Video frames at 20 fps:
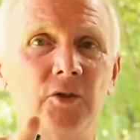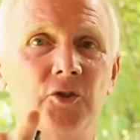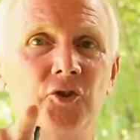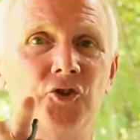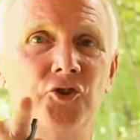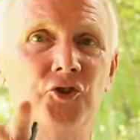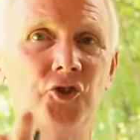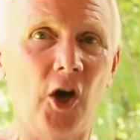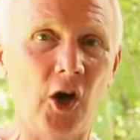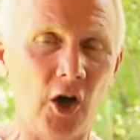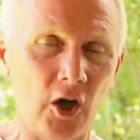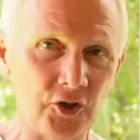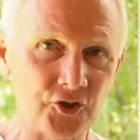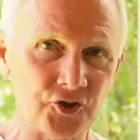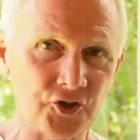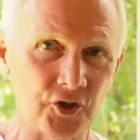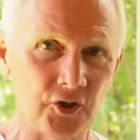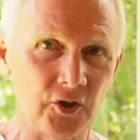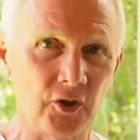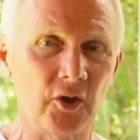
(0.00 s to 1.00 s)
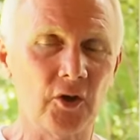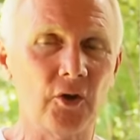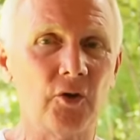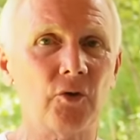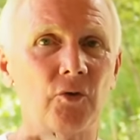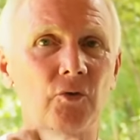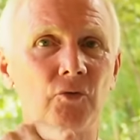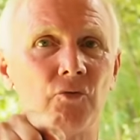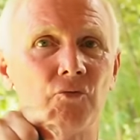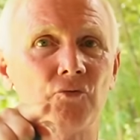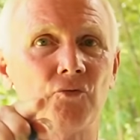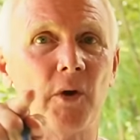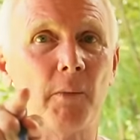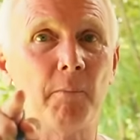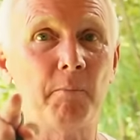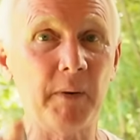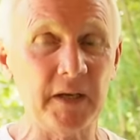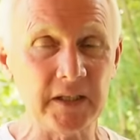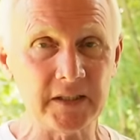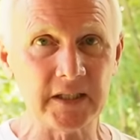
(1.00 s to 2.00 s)
not
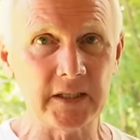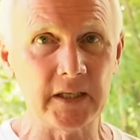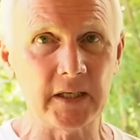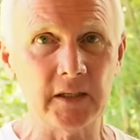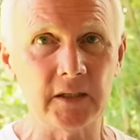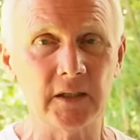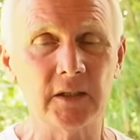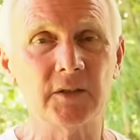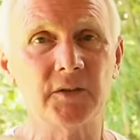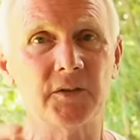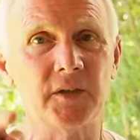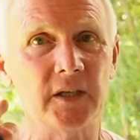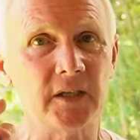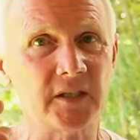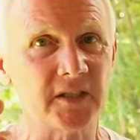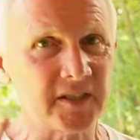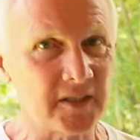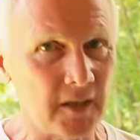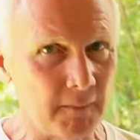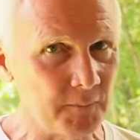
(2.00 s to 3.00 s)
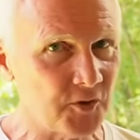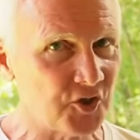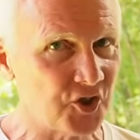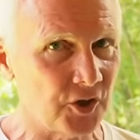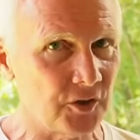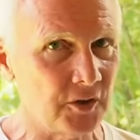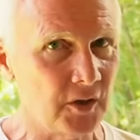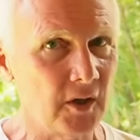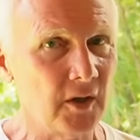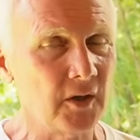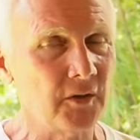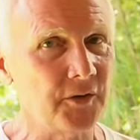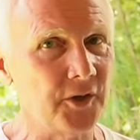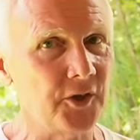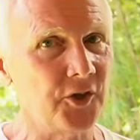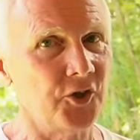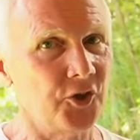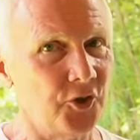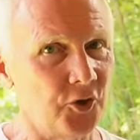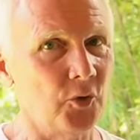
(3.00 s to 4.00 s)
rebutting the assumption
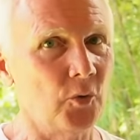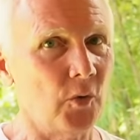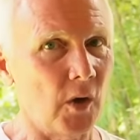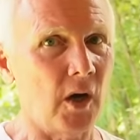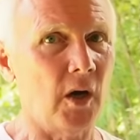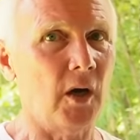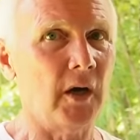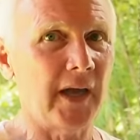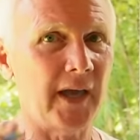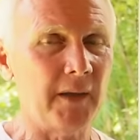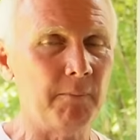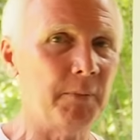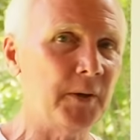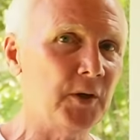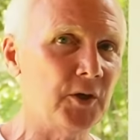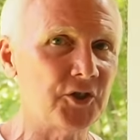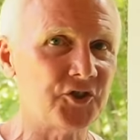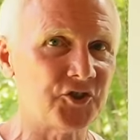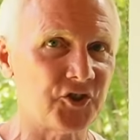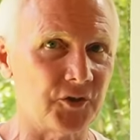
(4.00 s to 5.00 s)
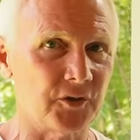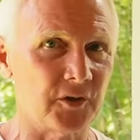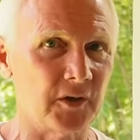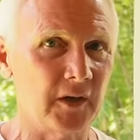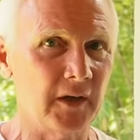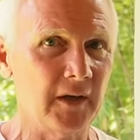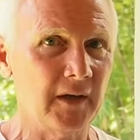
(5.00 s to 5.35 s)
that you are a person.